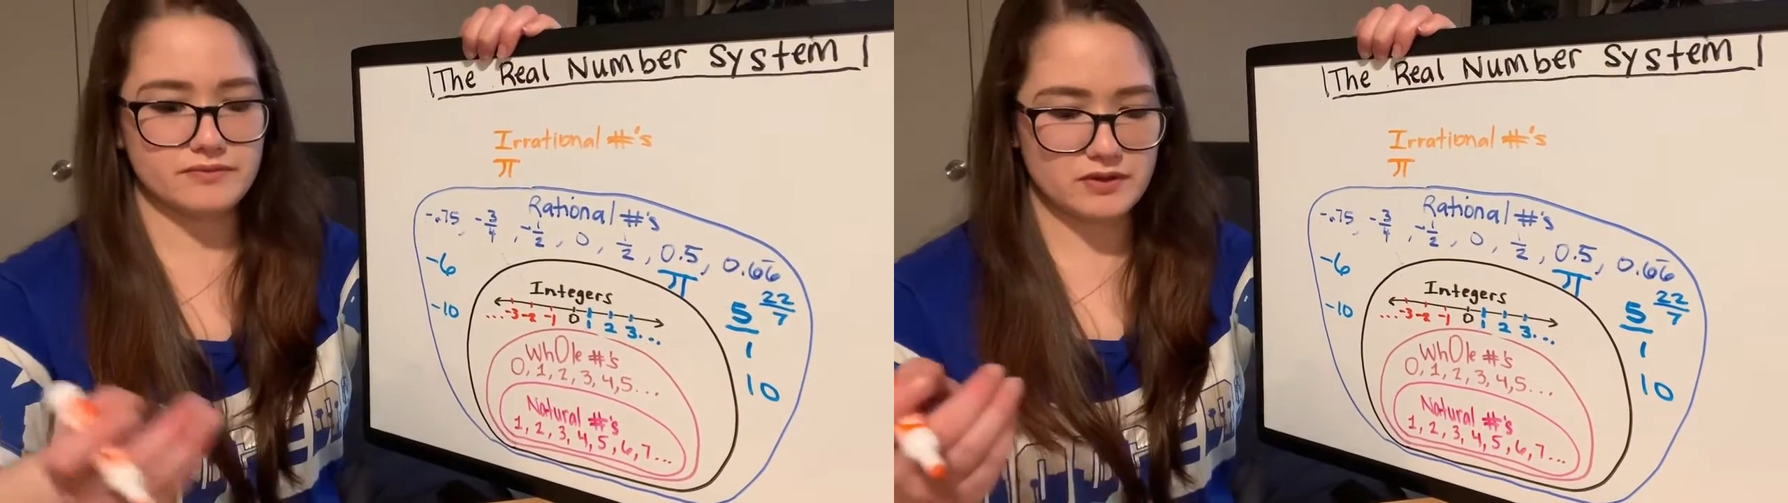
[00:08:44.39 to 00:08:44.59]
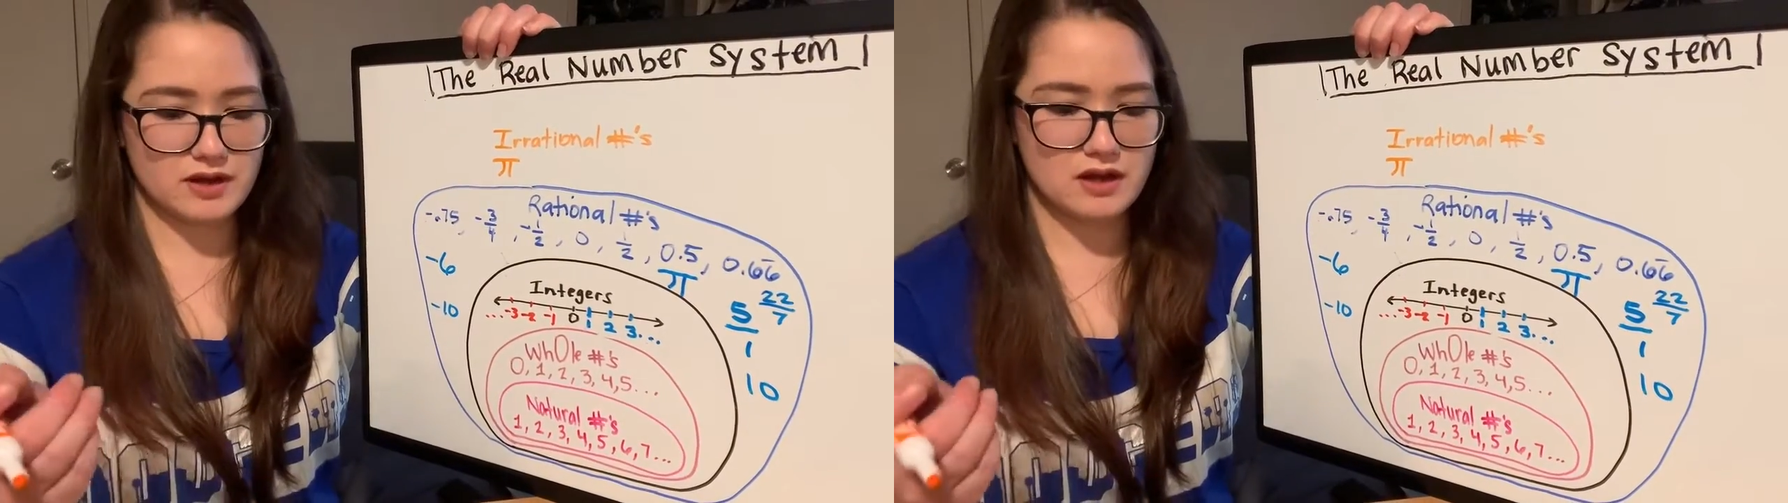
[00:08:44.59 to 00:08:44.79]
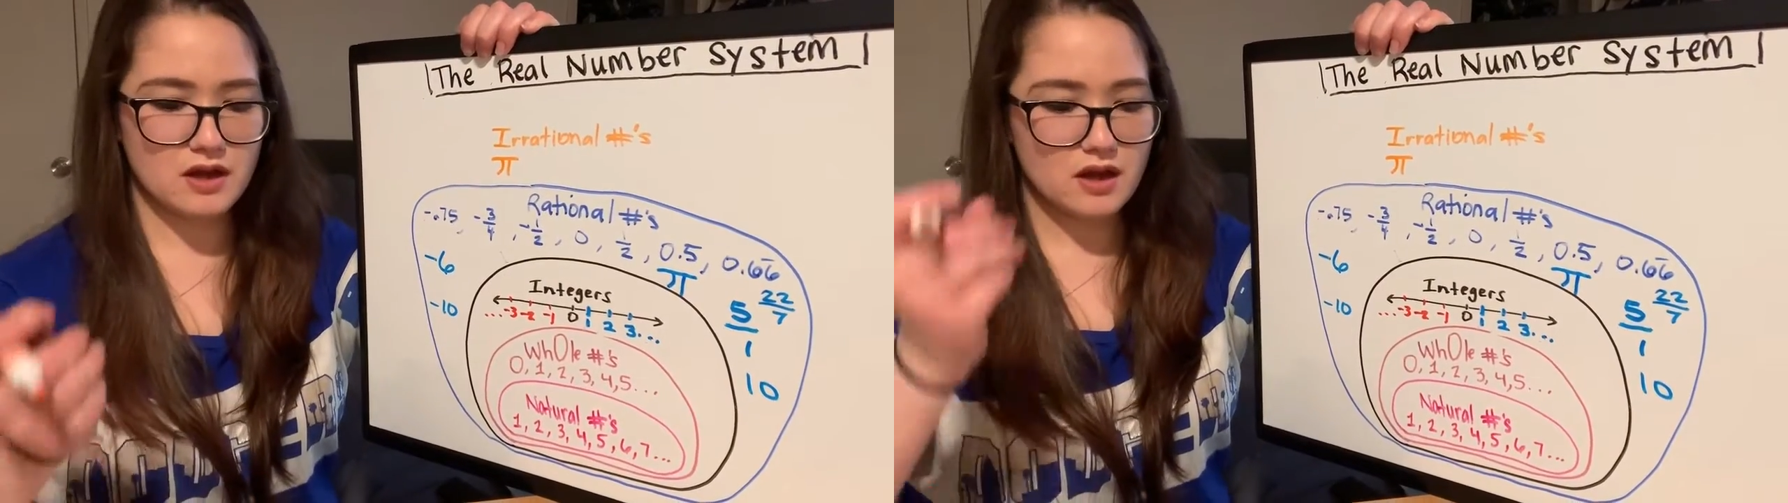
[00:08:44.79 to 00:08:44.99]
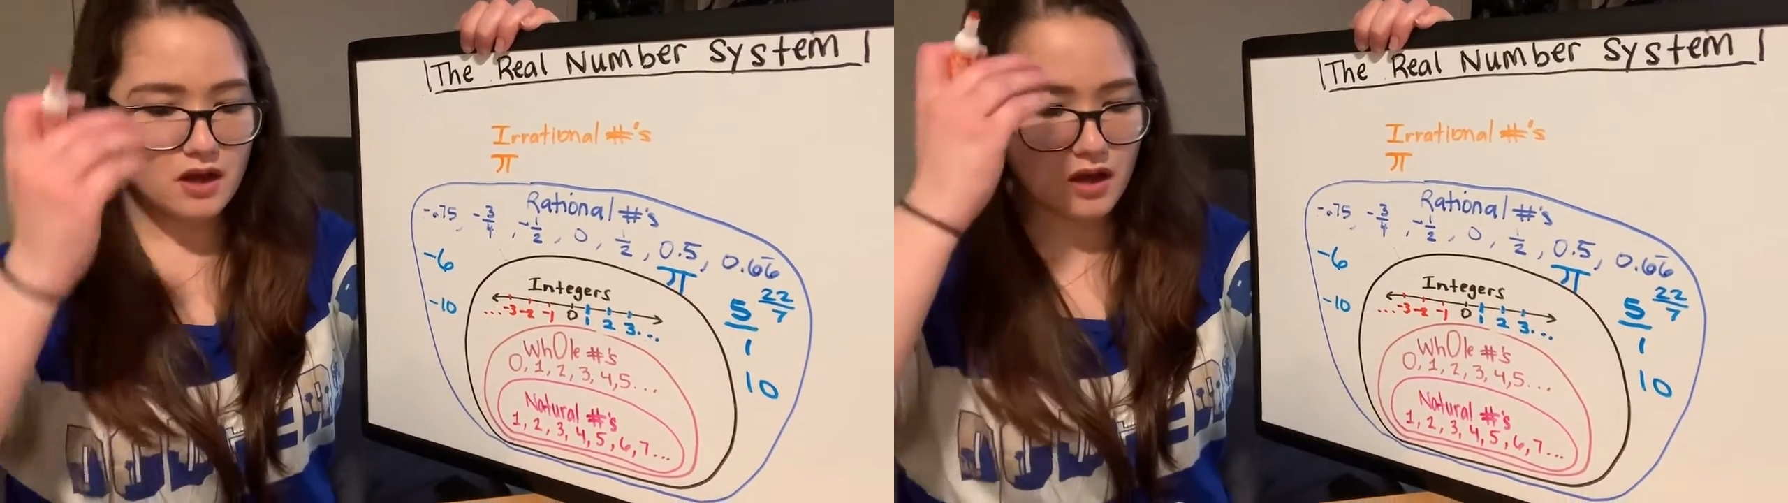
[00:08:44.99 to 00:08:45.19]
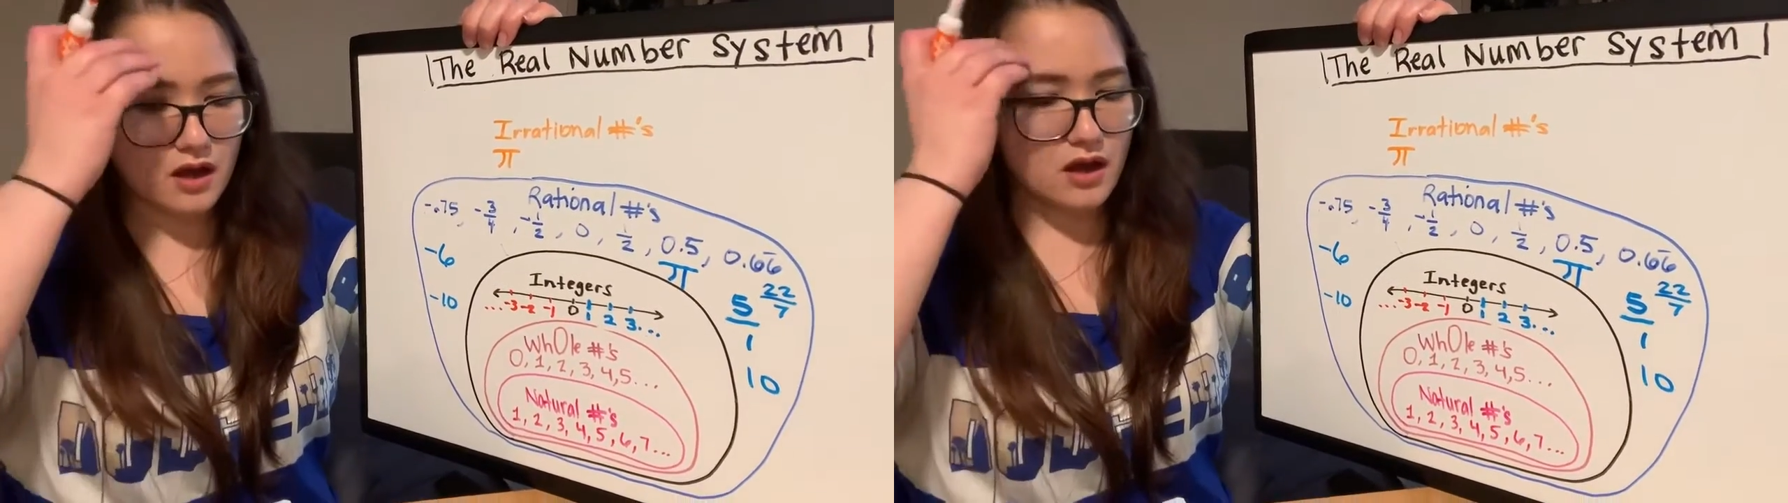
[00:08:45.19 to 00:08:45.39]
Okay,
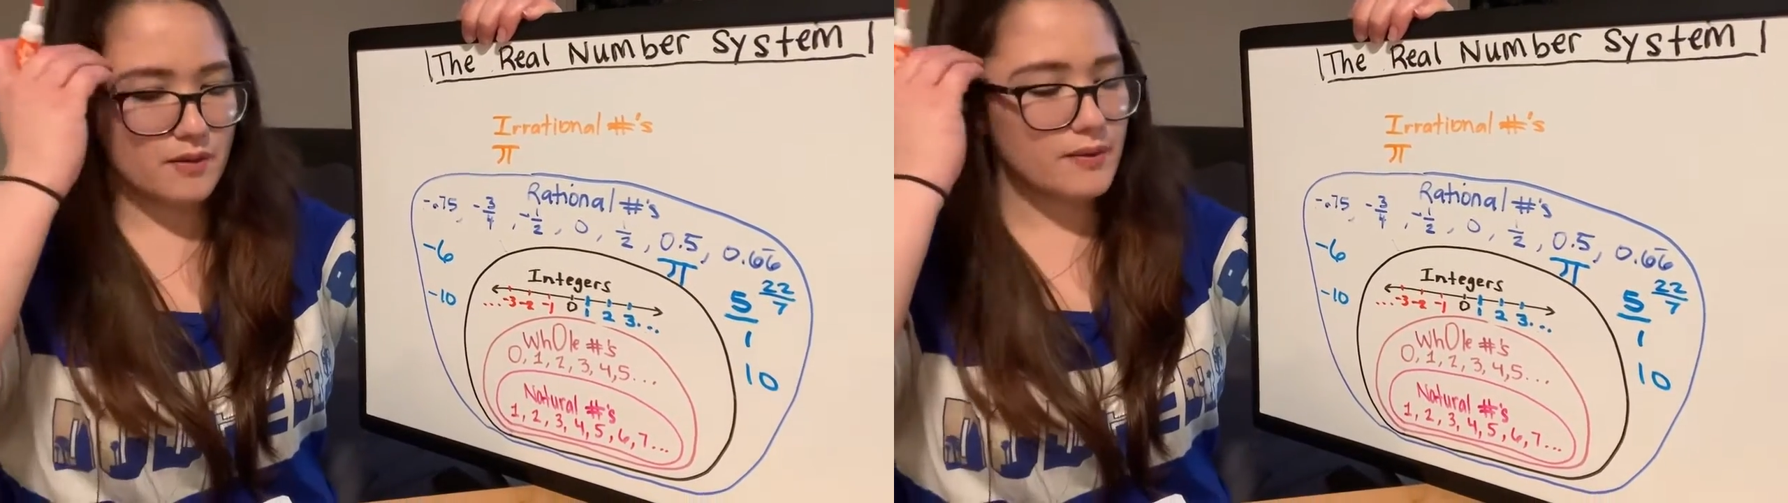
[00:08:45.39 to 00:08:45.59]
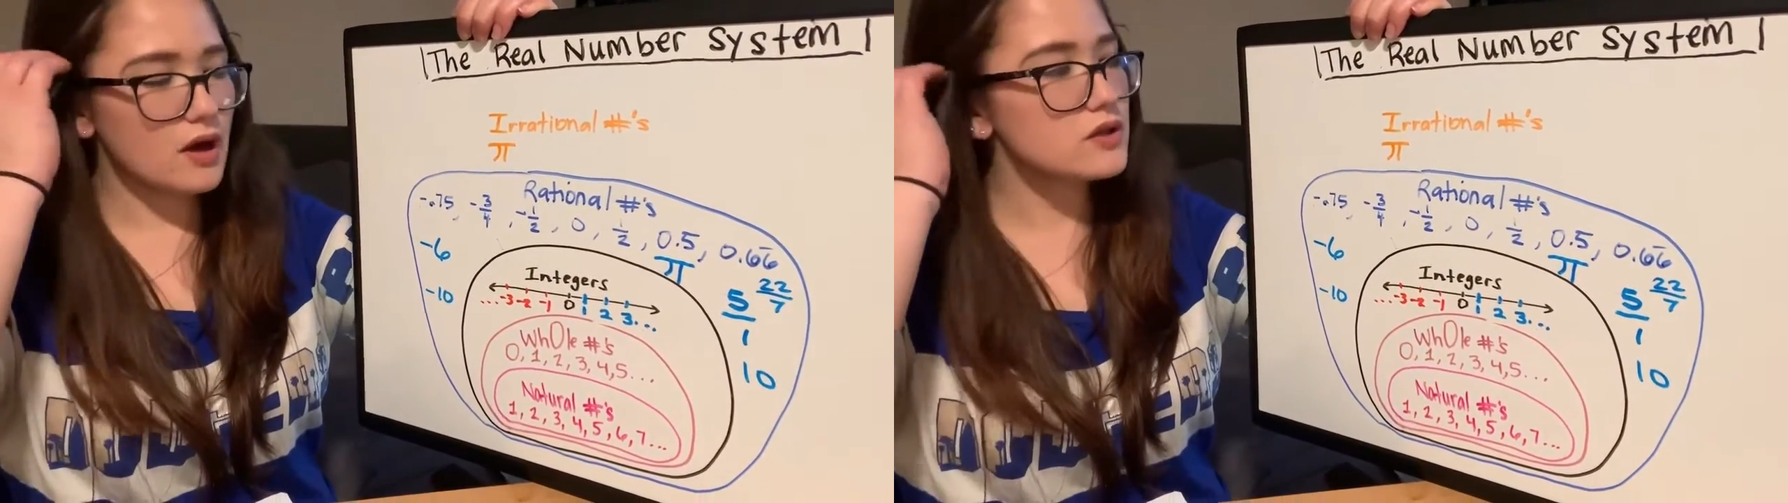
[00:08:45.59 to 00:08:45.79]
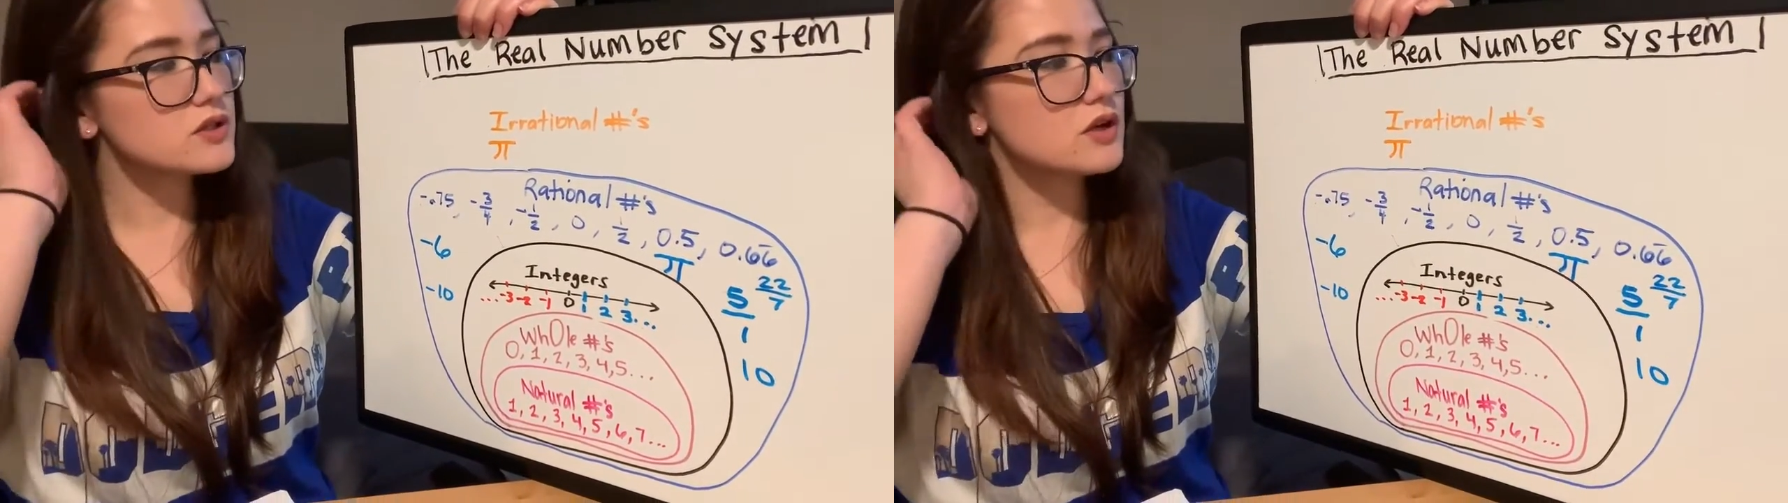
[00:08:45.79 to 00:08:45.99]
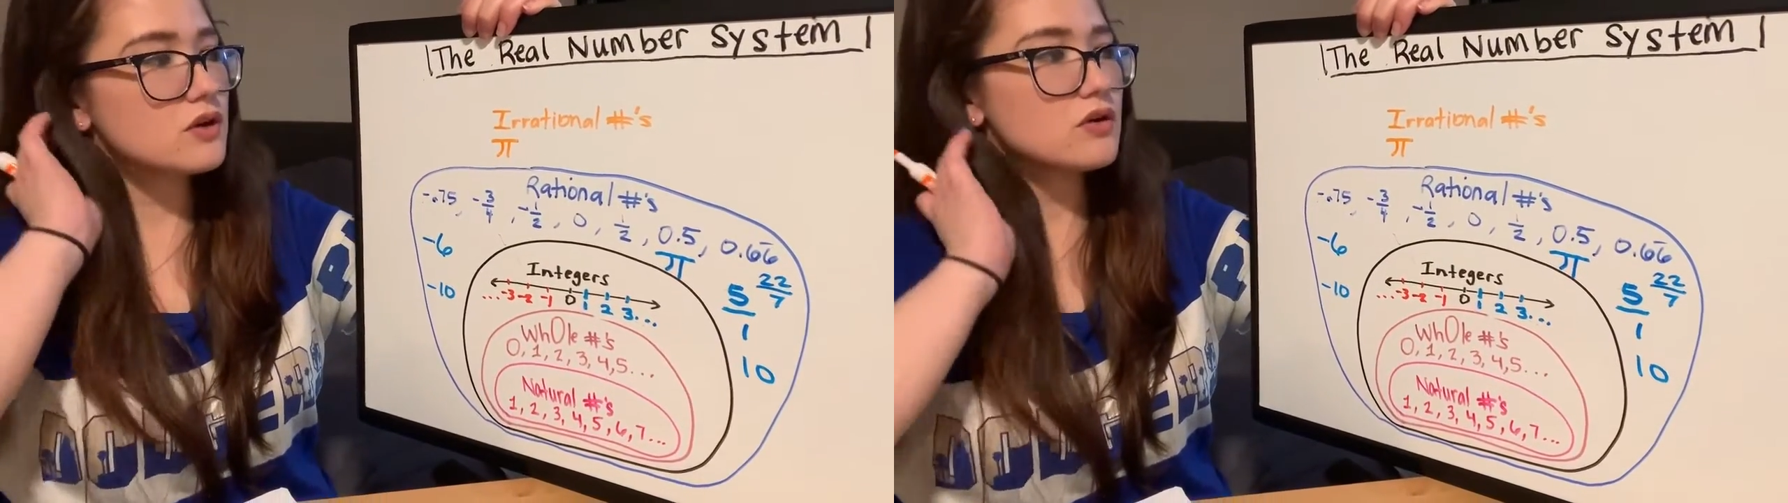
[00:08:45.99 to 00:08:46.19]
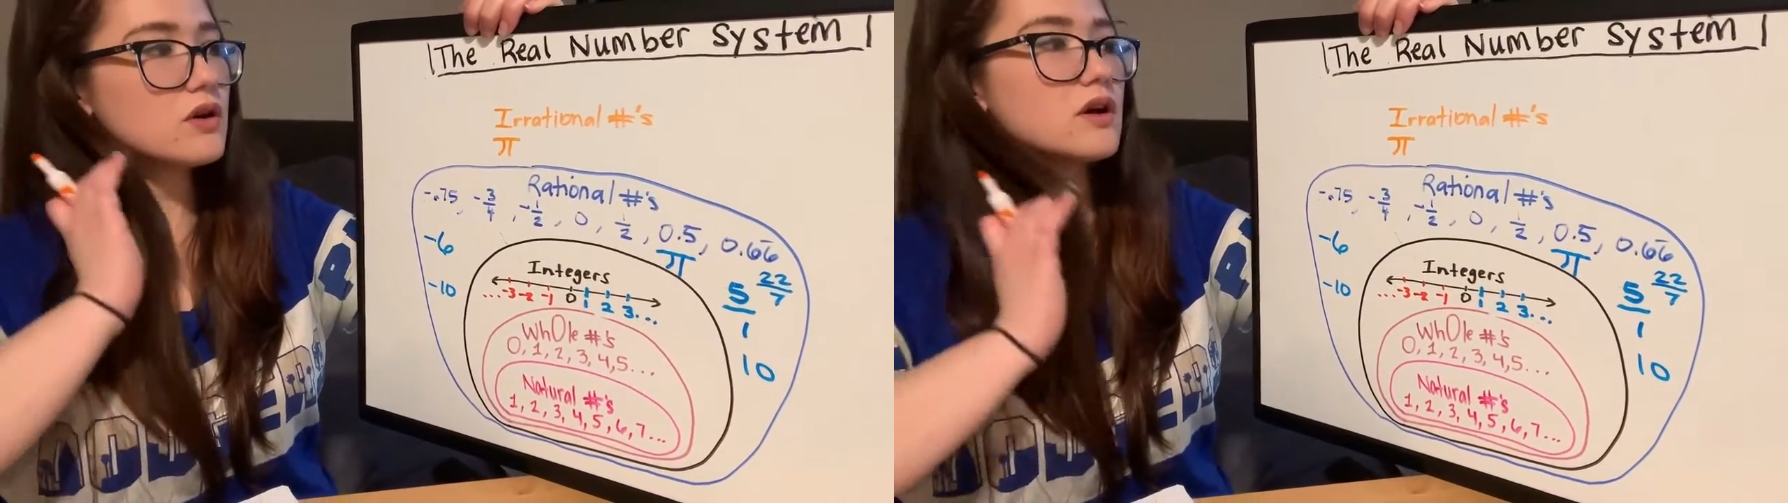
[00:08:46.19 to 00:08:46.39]

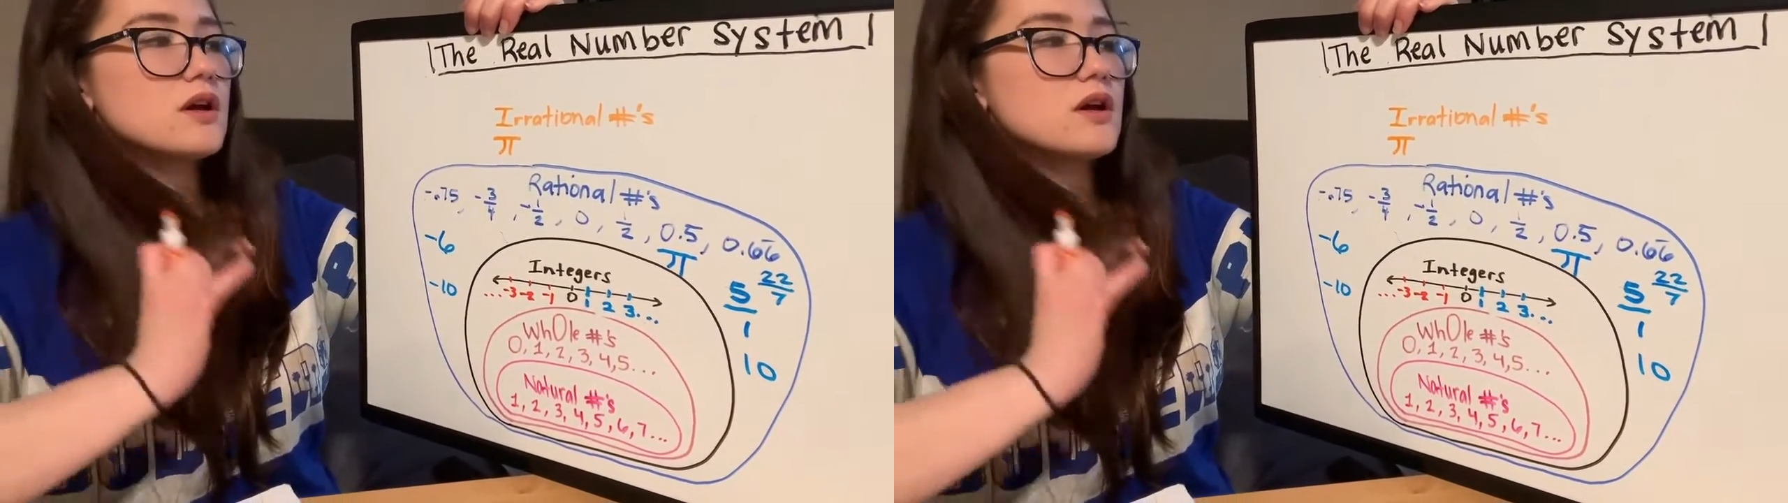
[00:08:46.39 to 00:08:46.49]
also